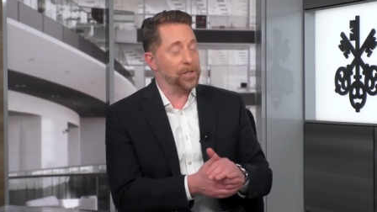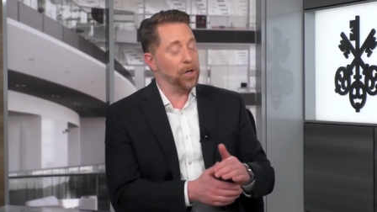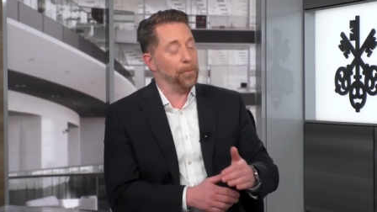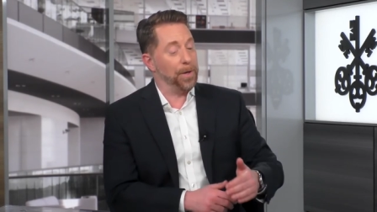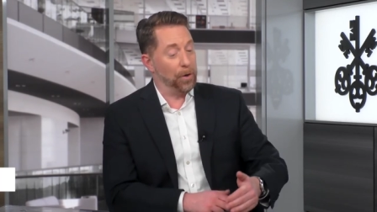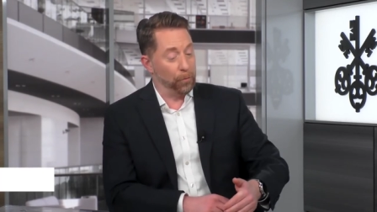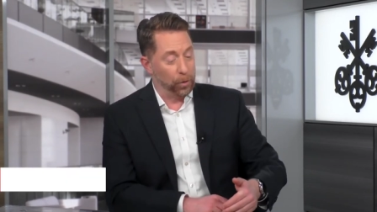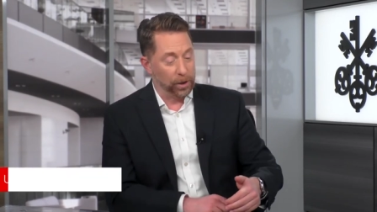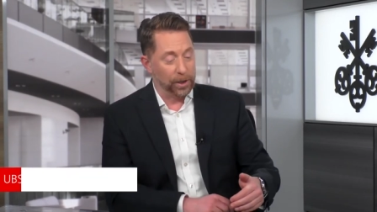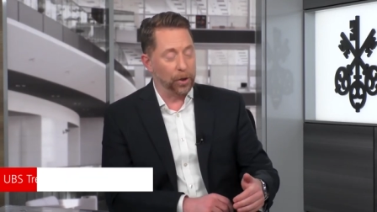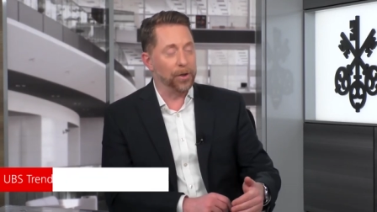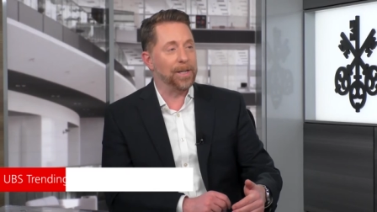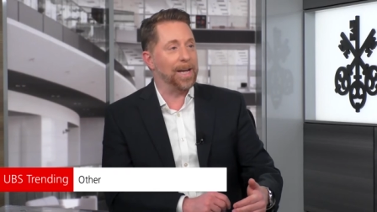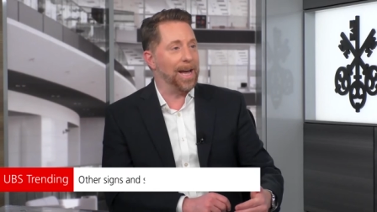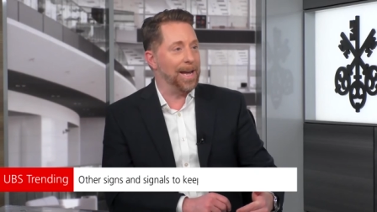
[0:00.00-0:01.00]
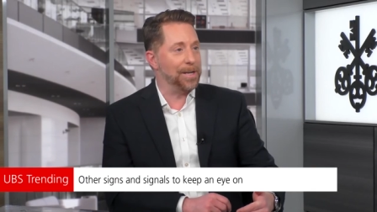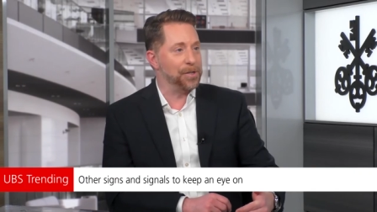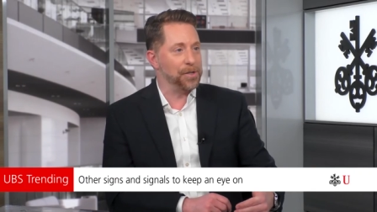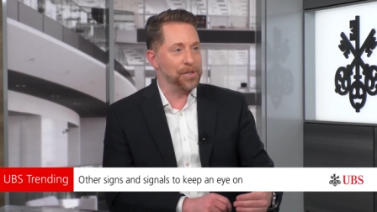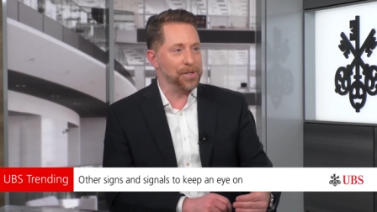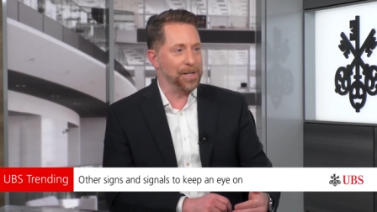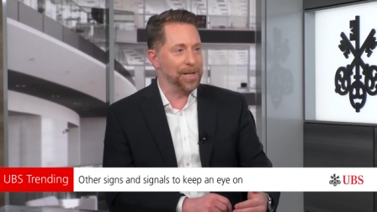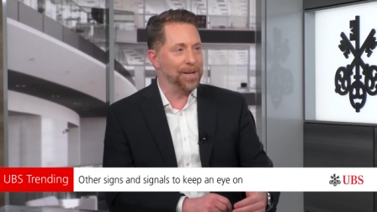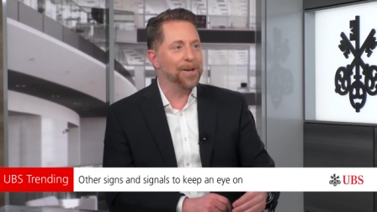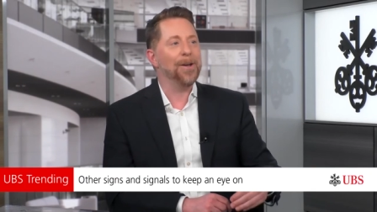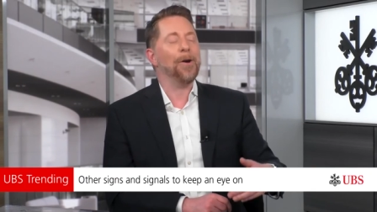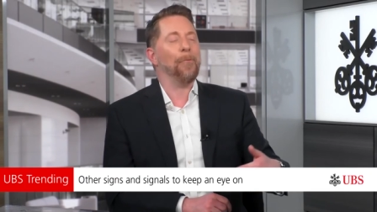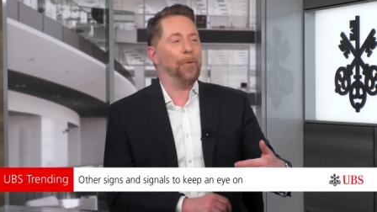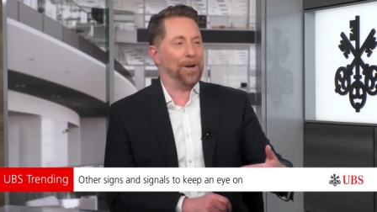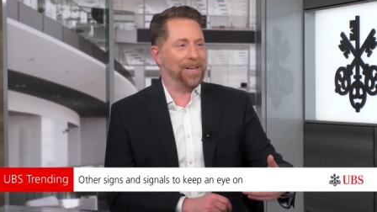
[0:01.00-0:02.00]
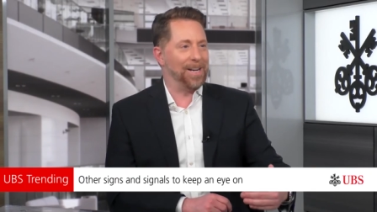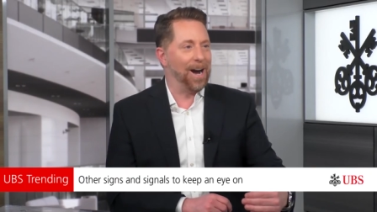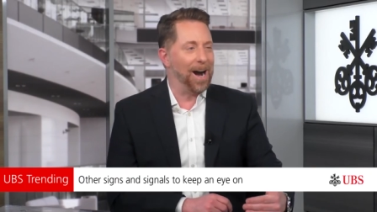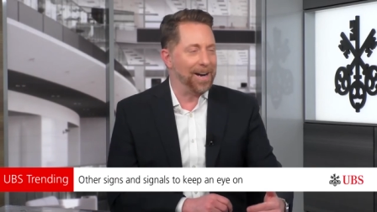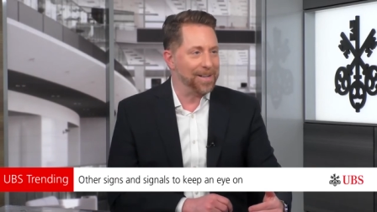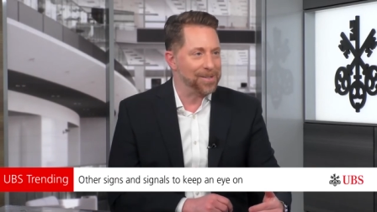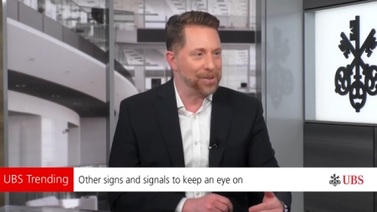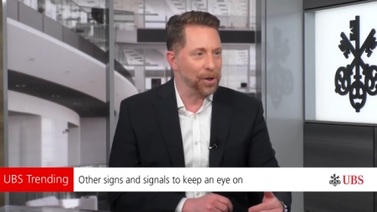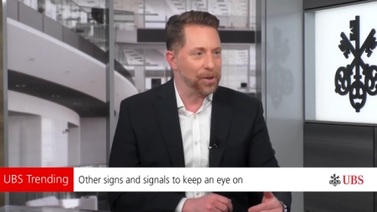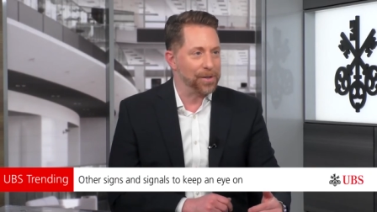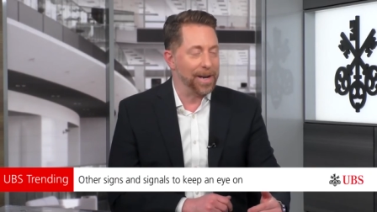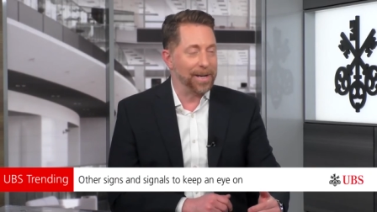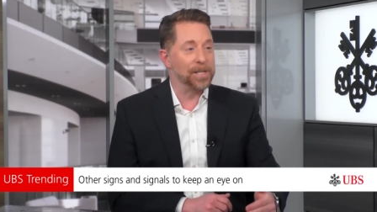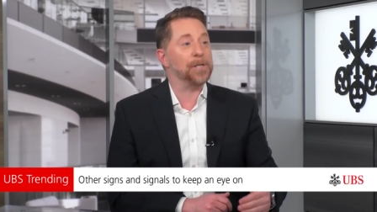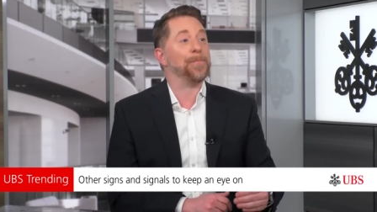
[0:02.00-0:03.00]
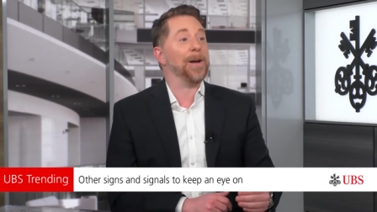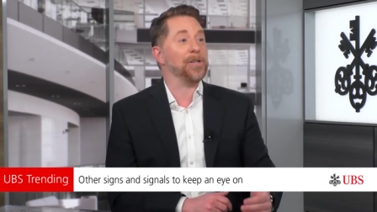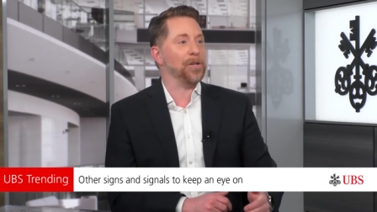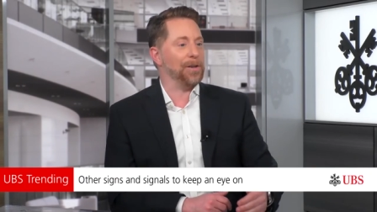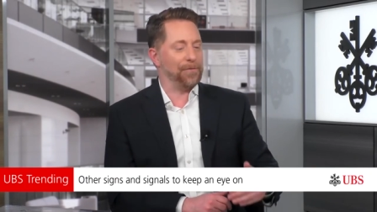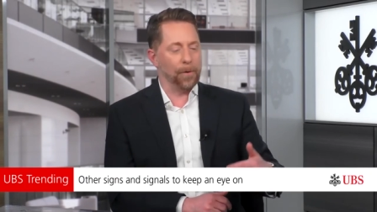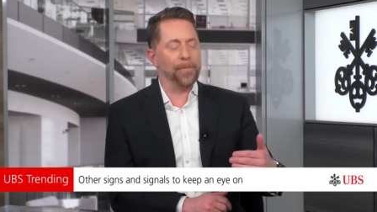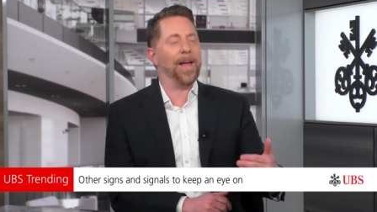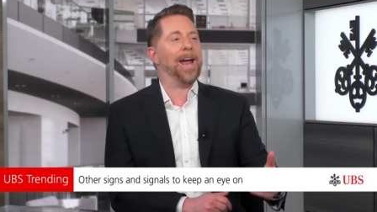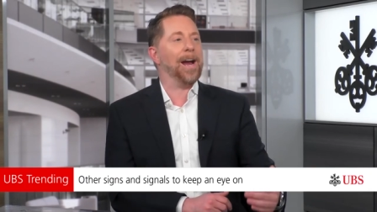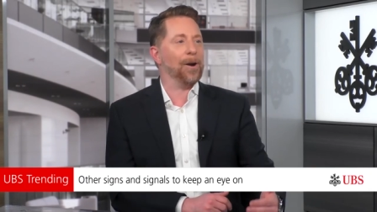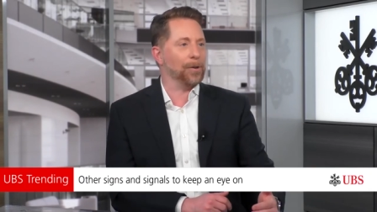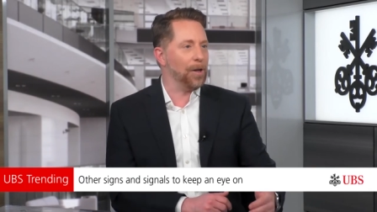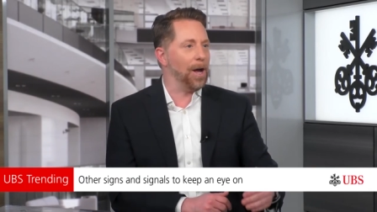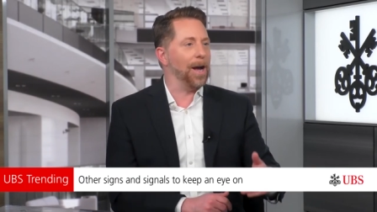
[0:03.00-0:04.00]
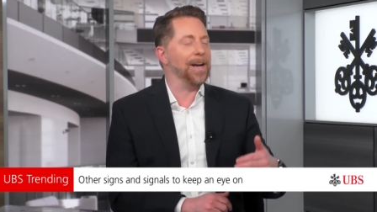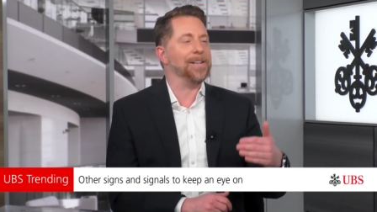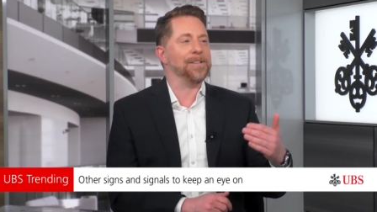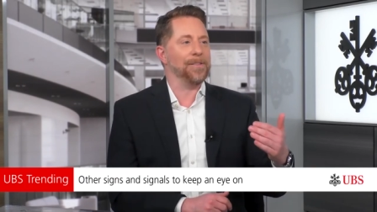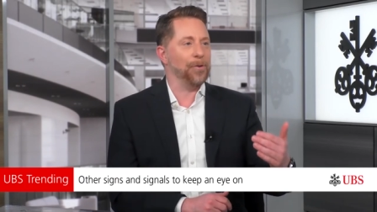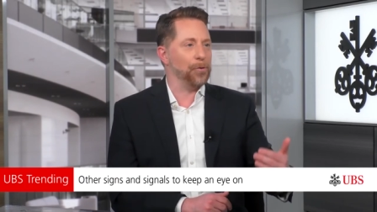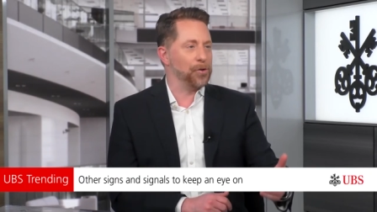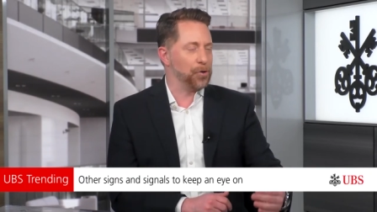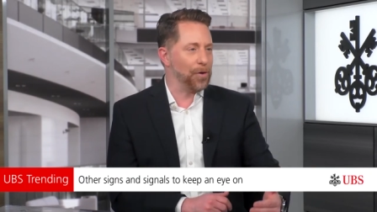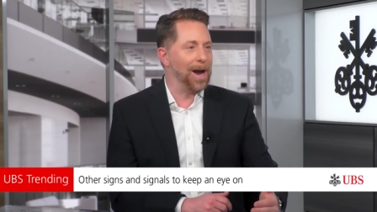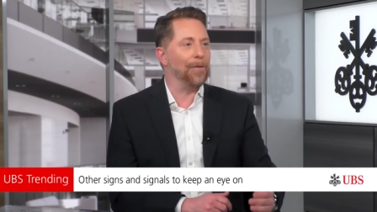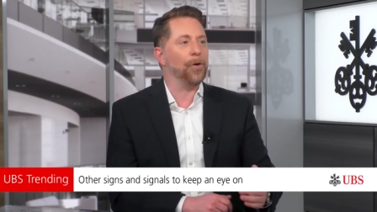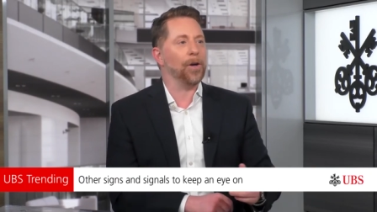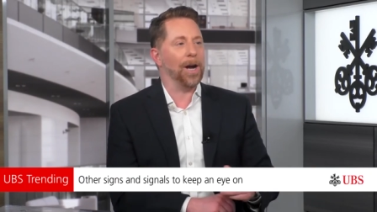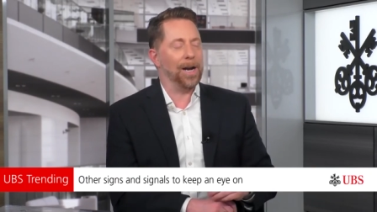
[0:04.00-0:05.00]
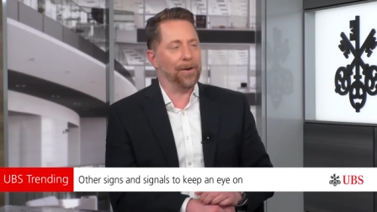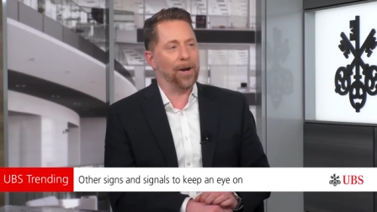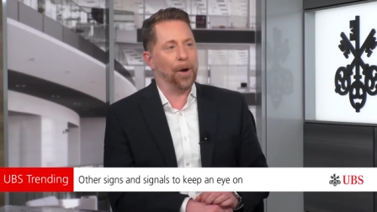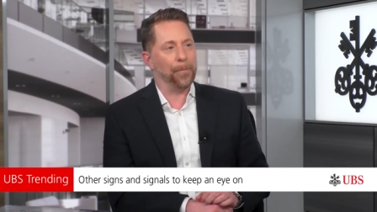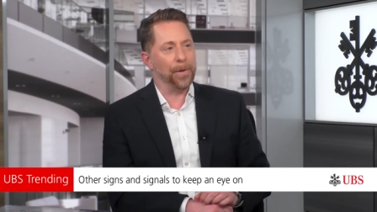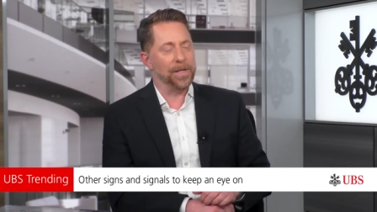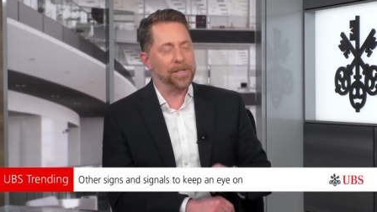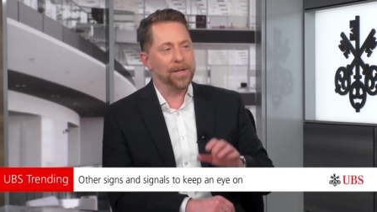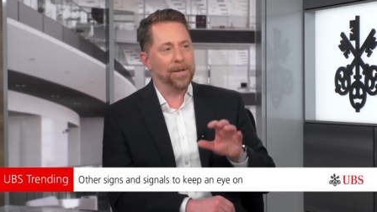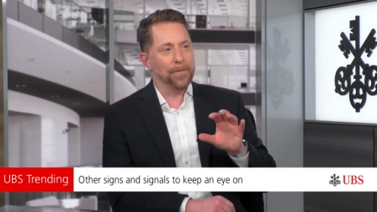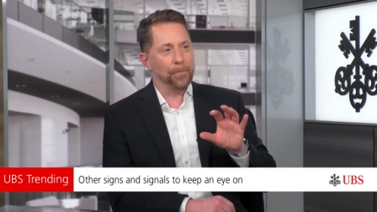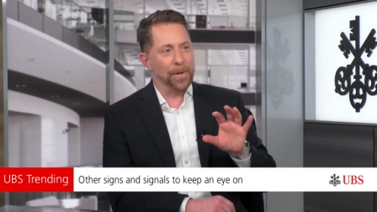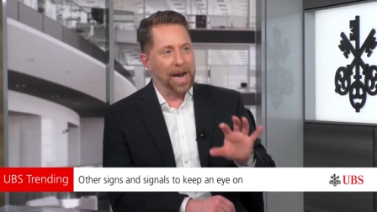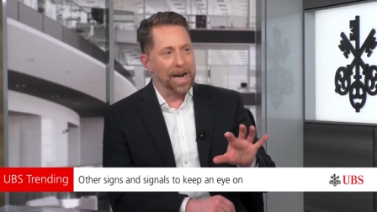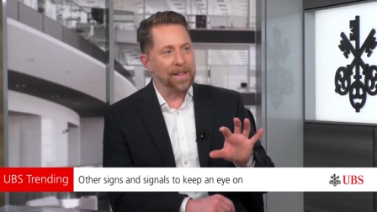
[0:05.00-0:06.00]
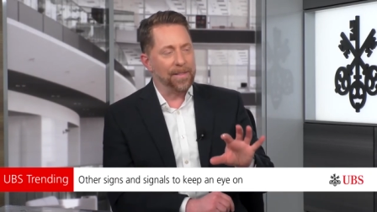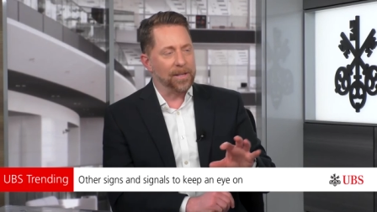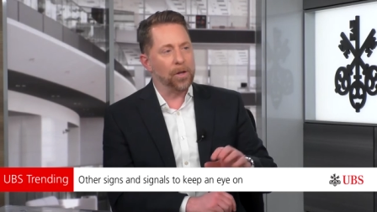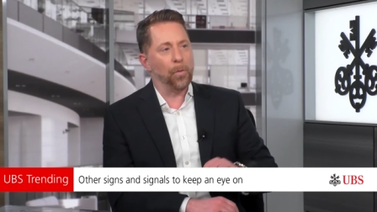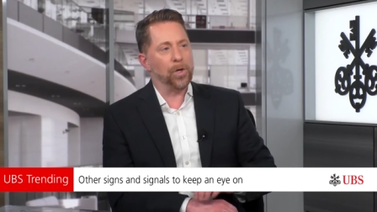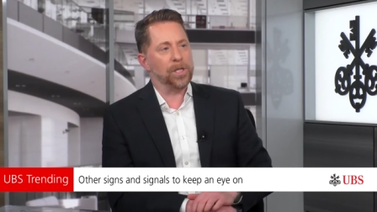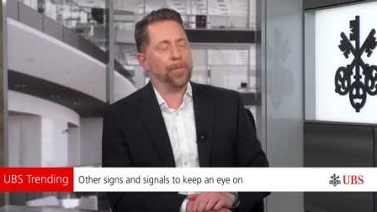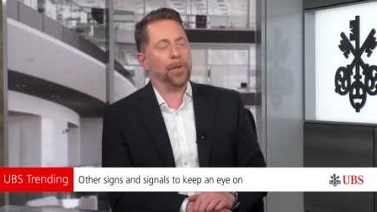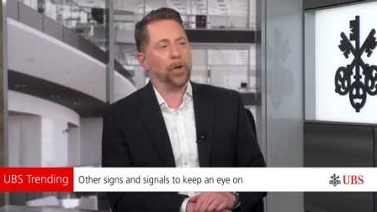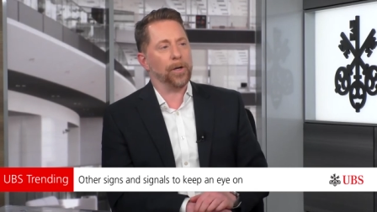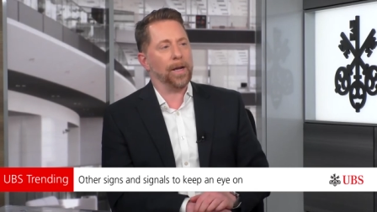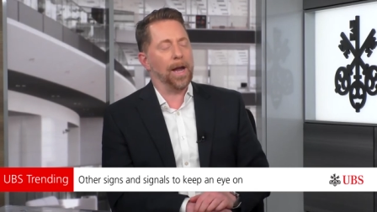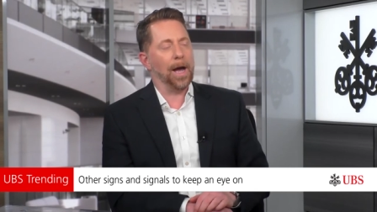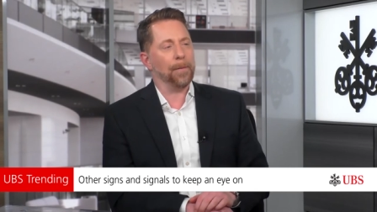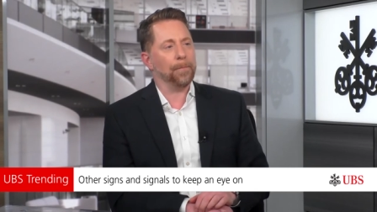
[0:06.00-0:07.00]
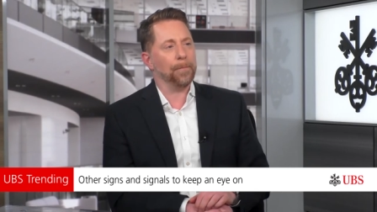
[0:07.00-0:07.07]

It'll be a really good gauge to see what guidance looks like, especially from the airlines and those travel kind of companies. But anything that we should be looking at?